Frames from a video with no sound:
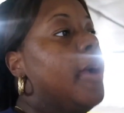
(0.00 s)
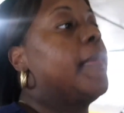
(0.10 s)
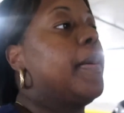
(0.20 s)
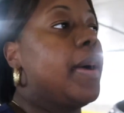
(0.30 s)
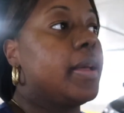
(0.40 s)

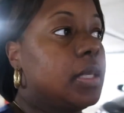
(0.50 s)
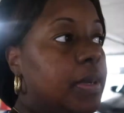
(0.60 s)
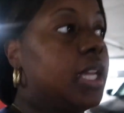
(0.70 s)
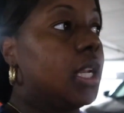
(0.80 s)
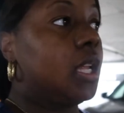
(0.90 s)
My mom's
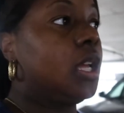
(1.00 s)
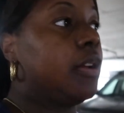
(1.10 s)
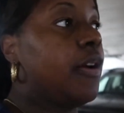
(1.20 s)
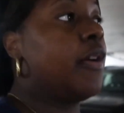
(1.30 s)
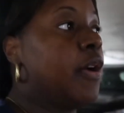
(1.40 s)
been
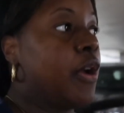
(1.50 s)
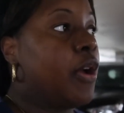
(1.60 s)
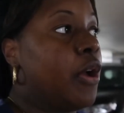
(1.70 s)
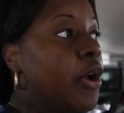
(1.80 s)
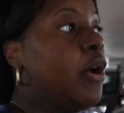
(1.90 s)

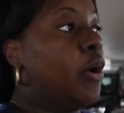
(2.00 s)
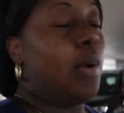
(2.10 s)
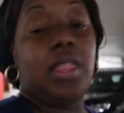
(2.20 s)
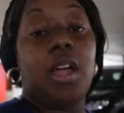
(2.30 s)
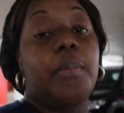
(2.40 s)

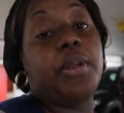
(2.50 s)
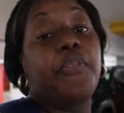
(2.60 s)
with the company